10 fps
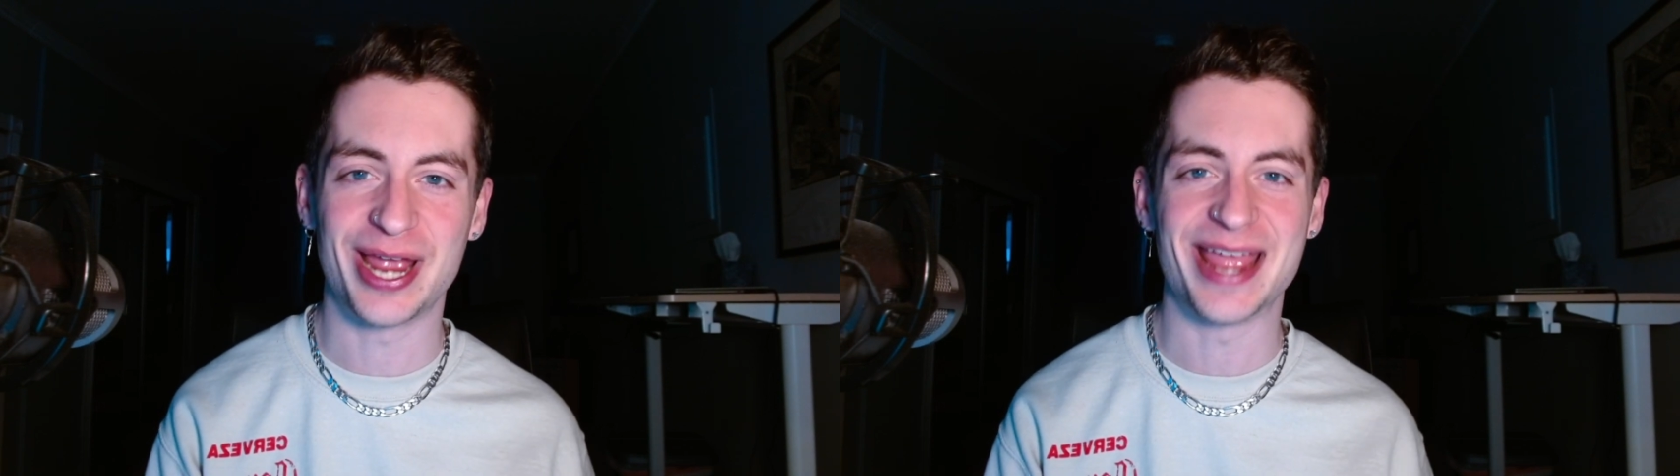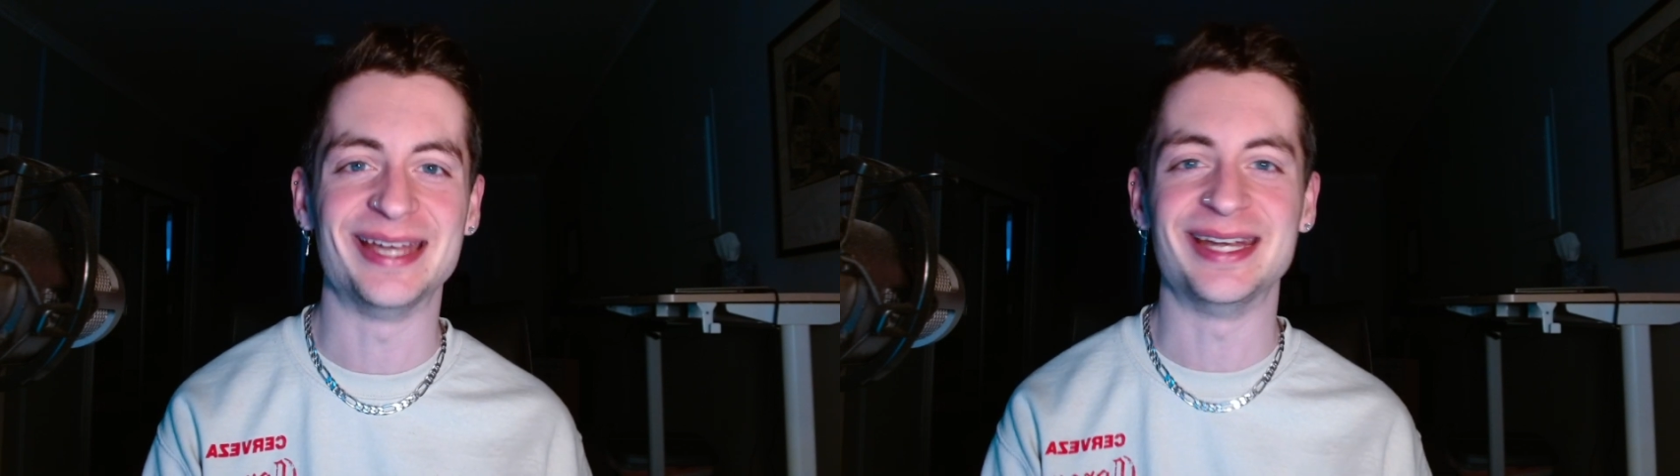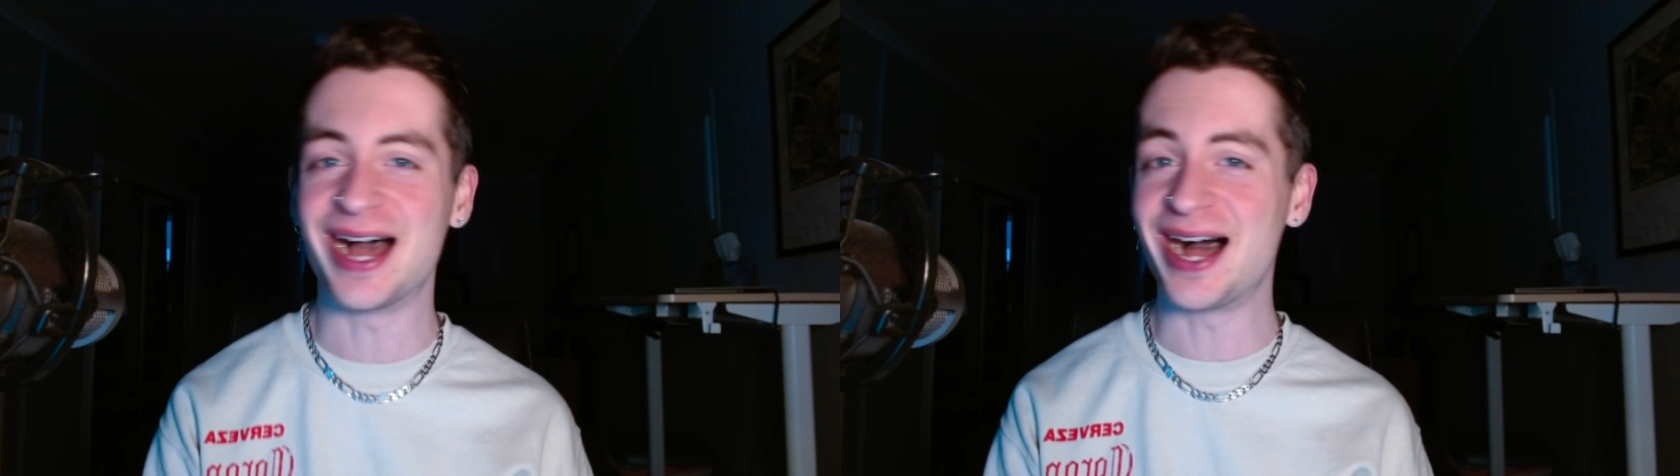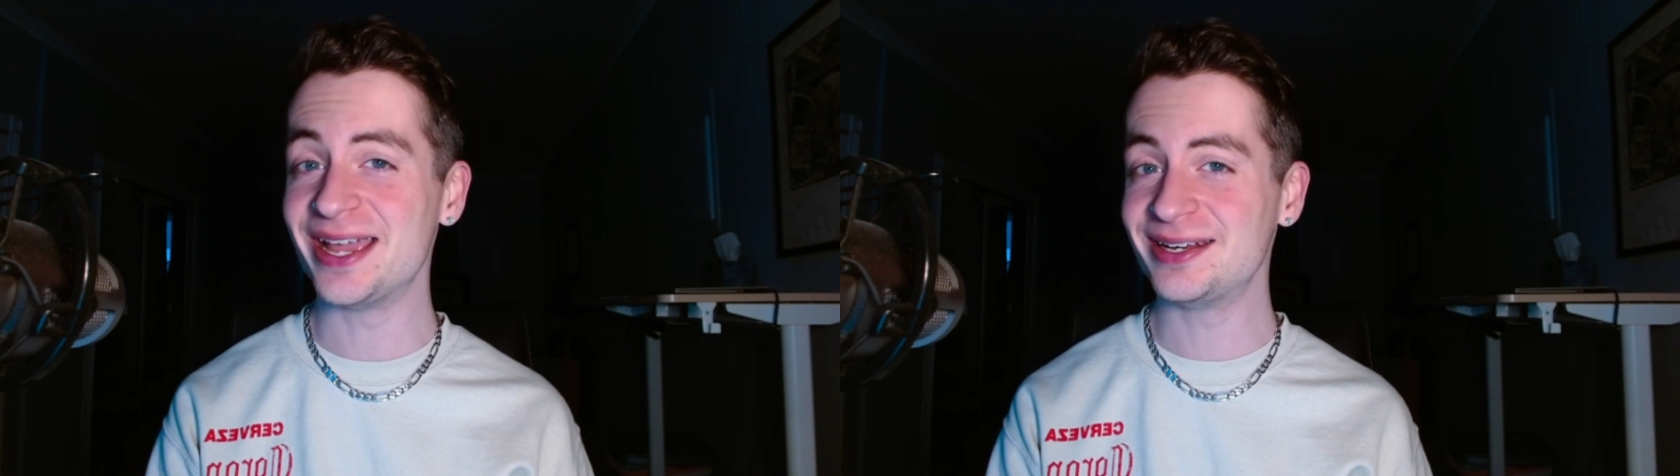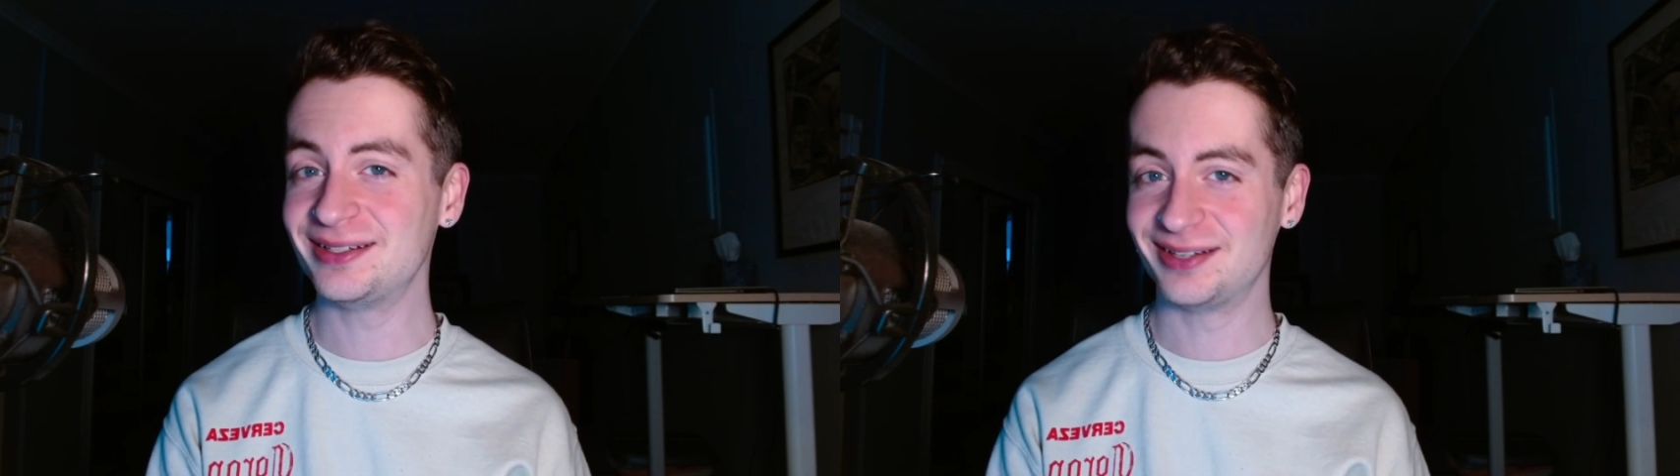a
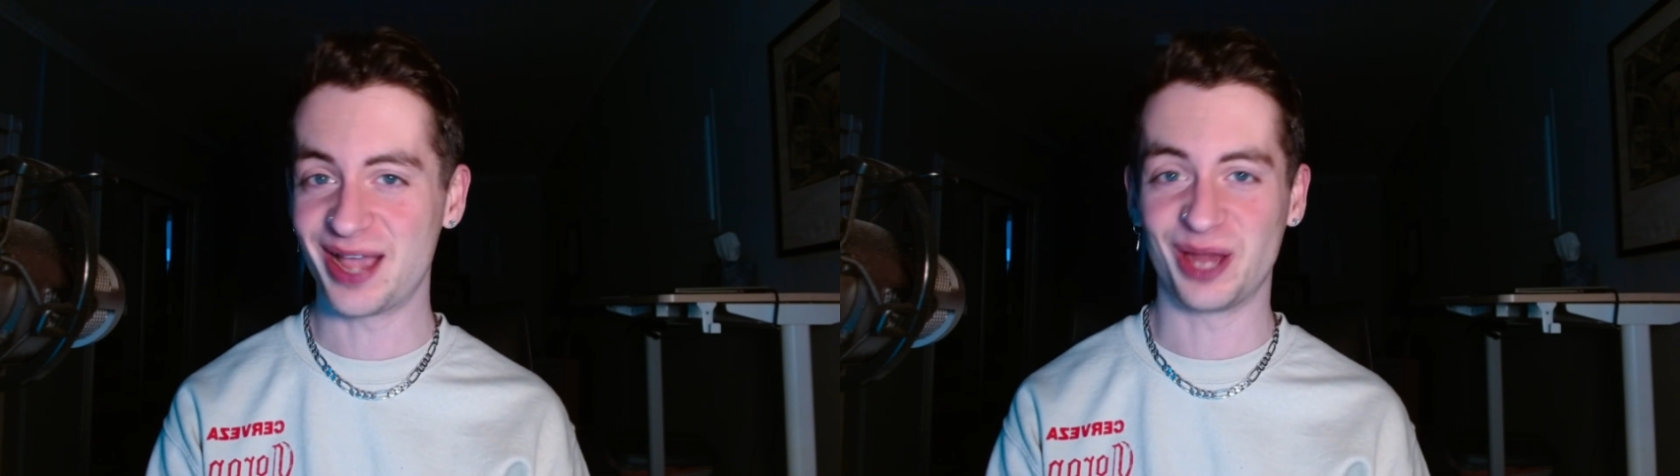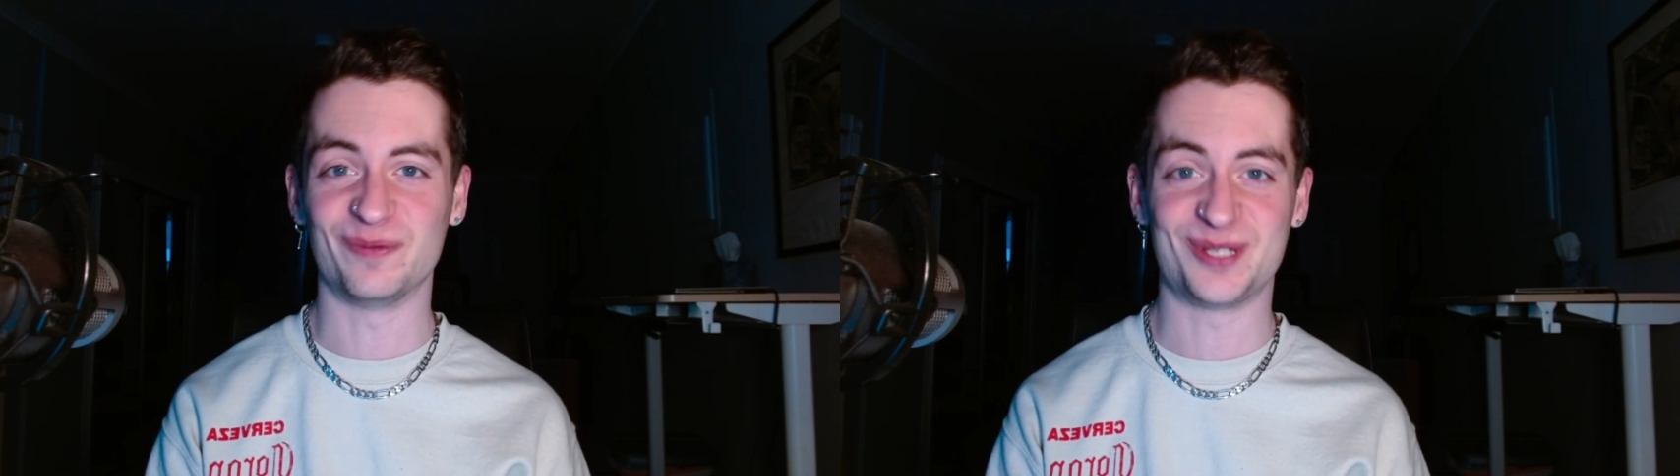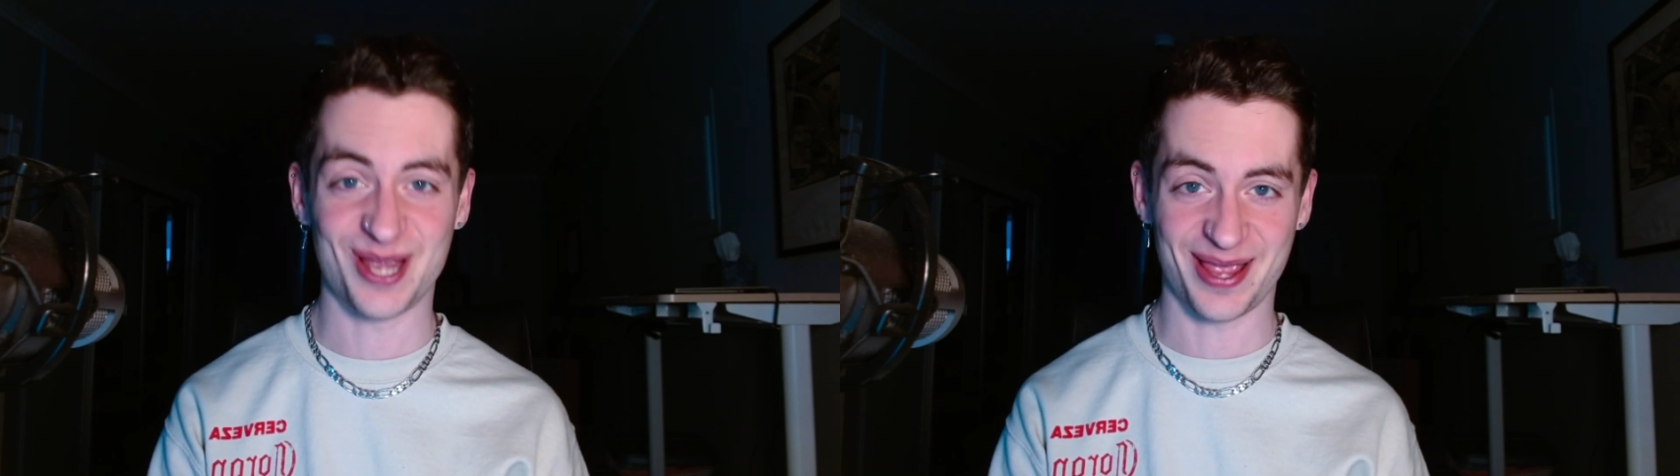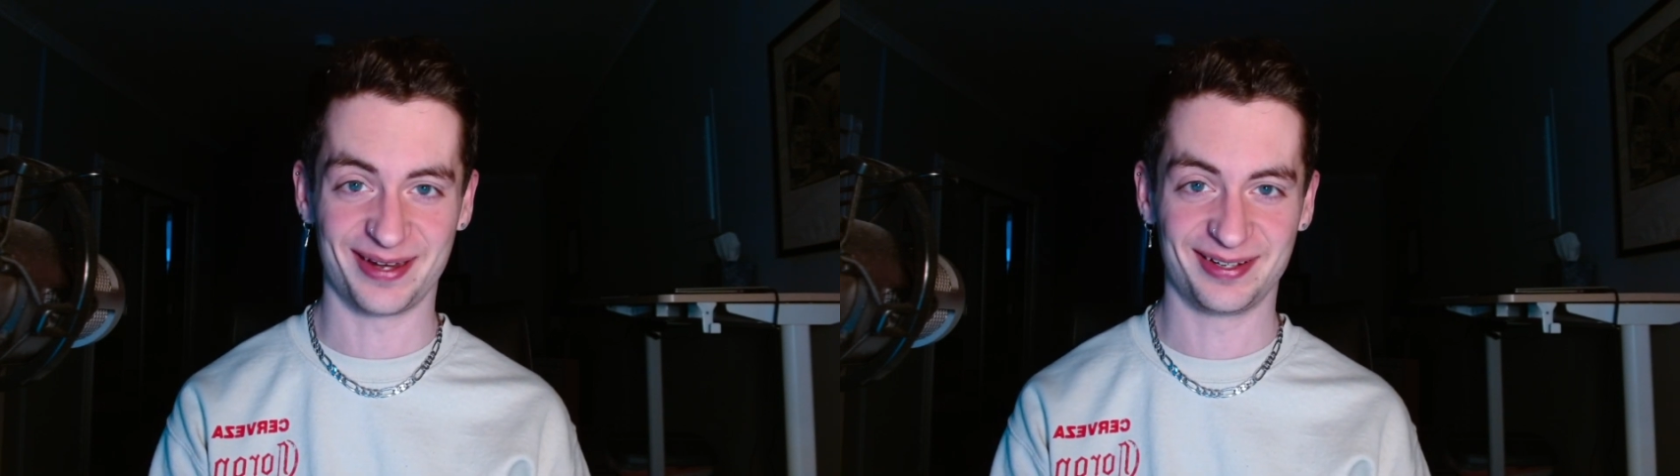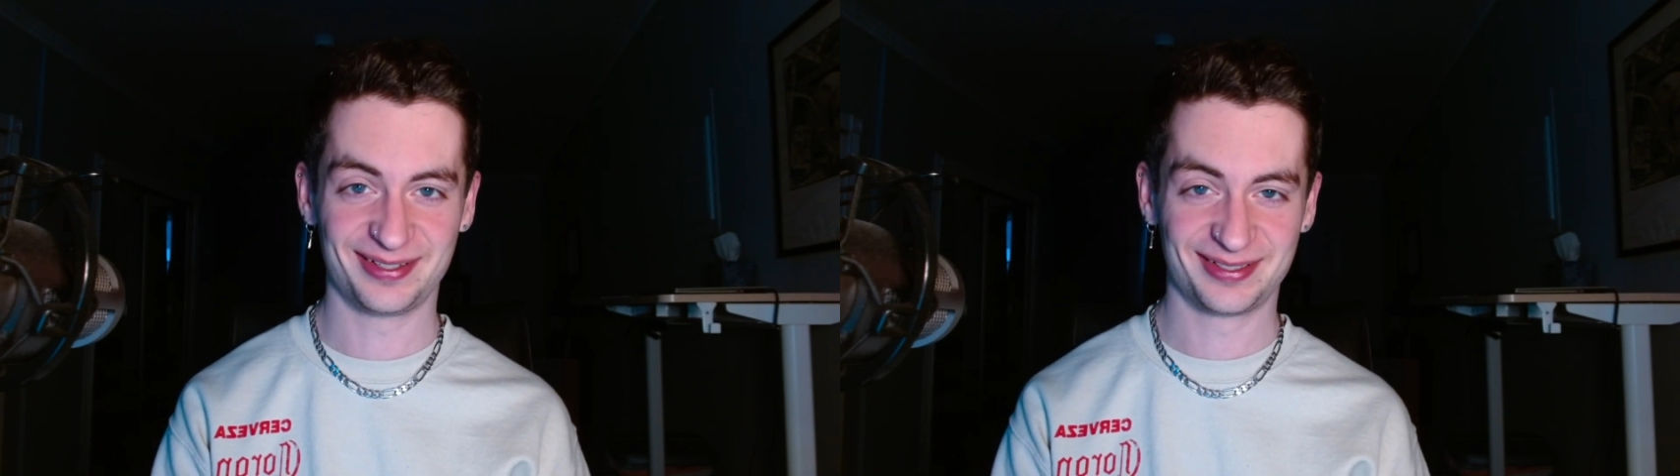9 out of 10,